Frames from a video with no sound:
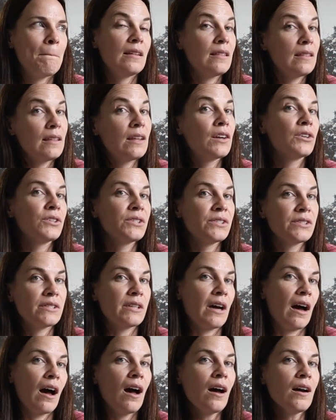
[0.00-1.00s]
thinner
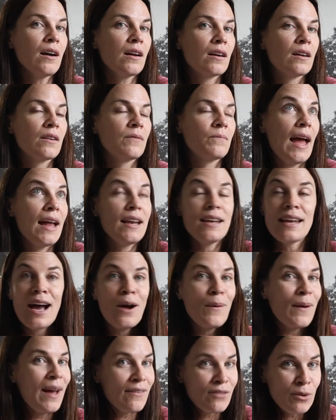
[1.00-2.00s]
stock, and
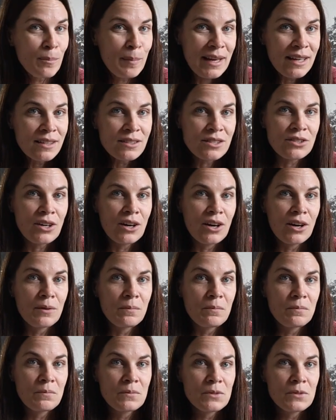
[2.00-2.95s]
now I have a bandsaw.